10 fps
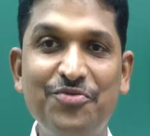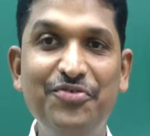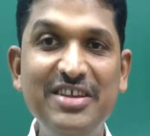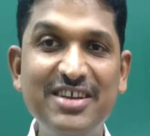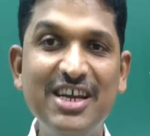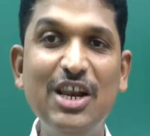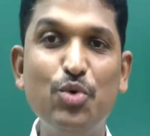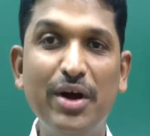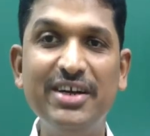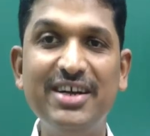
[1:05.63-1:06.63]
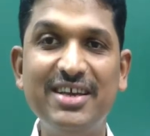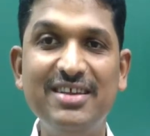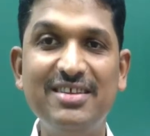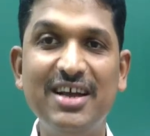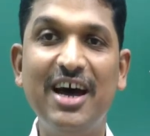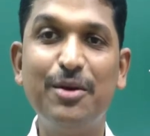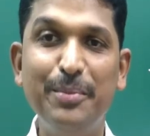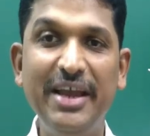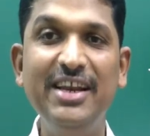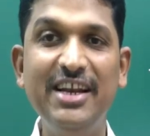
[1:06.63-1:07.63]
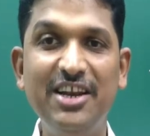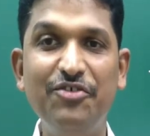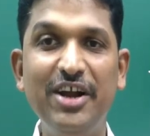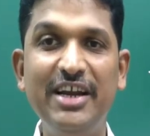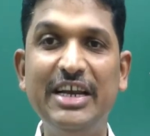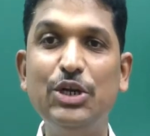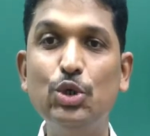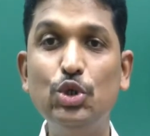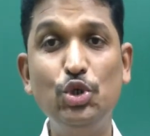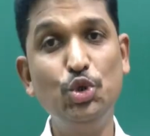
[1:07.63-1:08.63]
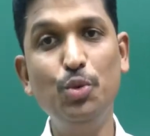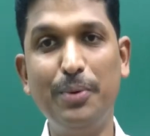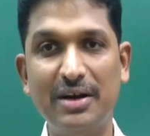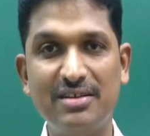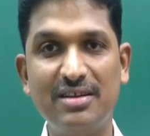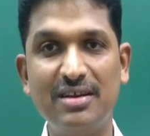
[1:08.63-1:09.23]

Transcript: Physical quantities are mainly divided into two parts.